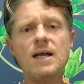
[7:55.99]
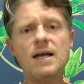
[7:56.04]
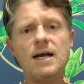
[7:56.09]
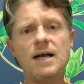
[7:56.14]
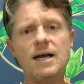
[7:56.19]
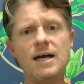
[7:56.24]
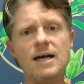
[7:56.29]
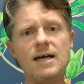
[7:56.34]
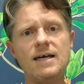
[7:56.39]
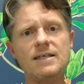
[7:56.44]

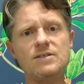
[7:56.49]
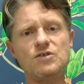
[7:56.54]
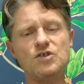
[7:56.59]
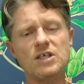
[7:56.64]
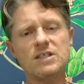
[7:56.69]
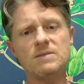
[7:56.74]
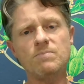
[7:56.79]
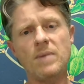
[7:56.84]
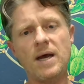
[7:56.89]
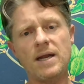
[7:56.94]
It
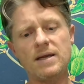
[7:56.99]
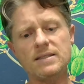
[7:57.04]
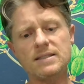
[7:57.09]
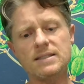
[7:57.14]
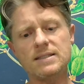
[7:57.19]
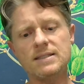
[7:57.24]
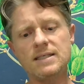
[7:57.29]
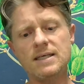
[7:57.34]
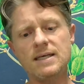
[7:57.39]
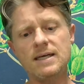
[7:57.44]
just
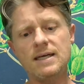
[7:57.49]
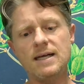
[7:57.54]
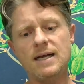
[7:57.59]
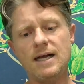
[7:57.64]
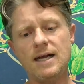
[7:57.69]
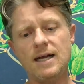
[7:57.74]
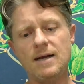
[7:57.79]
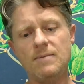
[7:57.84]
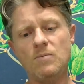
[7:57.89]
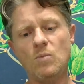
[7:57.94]
matters
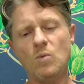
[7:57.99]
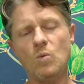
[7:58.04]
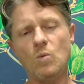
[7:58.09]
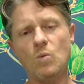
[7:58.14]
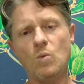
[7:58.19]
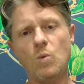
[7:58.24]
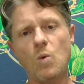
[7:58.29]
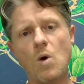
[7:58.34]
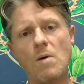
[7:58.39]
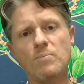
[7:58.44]

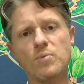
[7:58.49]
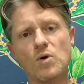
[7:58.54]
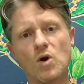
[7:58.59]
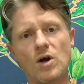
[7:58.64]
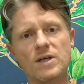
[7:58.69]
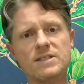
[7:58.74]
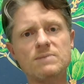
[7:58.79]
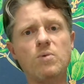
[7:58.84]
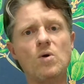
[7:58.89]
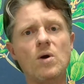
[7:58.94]
what
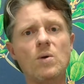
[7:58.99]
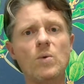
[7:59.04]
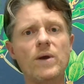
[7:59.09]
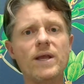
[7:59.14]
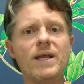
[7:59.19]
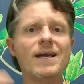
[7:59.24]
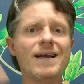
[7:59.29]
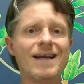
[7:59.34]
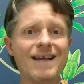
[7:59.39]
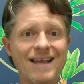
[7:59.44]
price point we
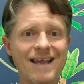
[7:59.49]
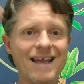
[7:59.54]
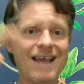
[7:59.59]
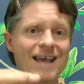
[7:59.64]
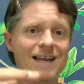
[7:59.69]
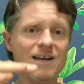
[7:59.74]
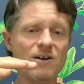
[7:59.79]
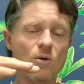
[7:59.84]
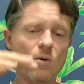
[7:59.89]
can get